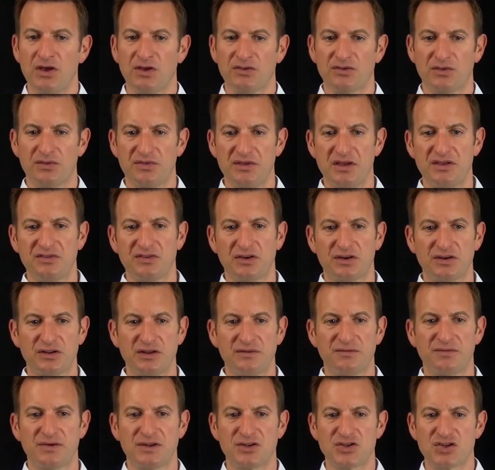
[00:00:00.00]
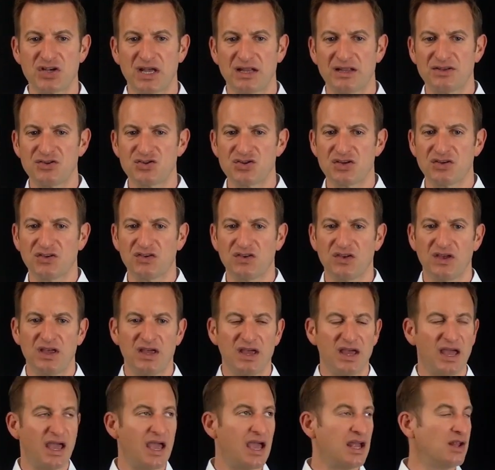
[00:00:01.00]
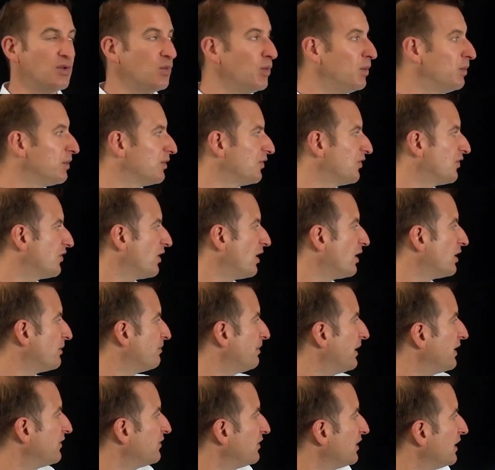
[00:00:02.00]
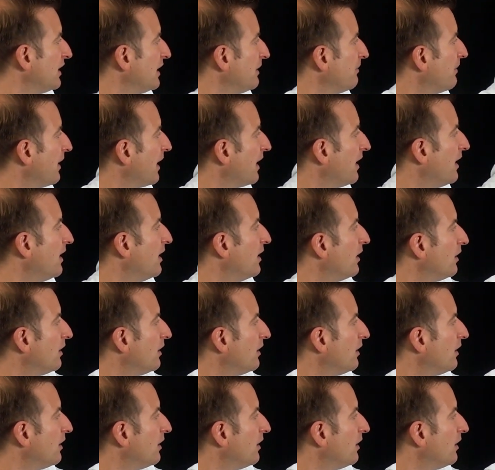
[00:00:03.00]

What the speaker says: So these are different challenges, and we will start basically by